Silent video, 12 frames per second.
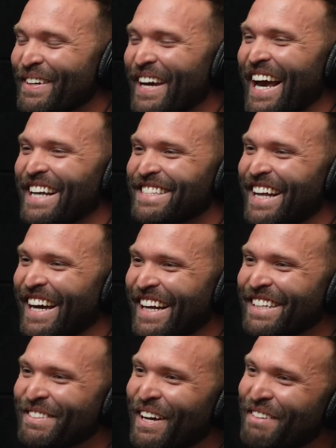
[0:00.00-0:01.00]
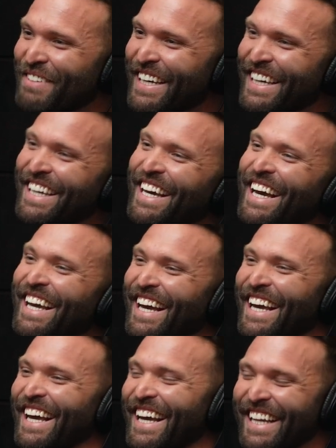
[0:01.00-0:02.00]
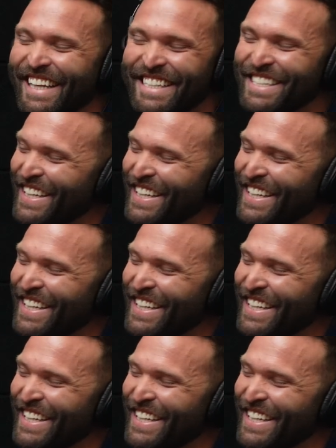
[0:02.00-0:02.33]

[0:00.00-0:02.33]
little gaslighting, love it. It's